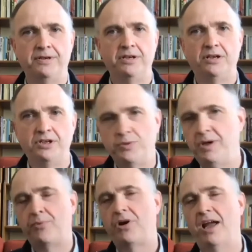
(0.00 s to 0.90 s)
As we
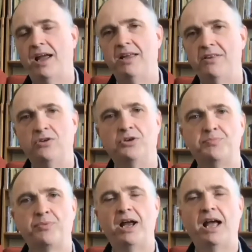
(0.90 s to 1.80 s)
pray in the Lord's
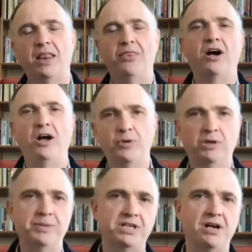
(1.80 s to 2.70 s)
Prayer, "Thy will
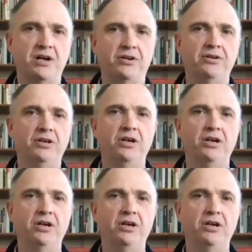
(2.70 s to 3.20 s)
be done,"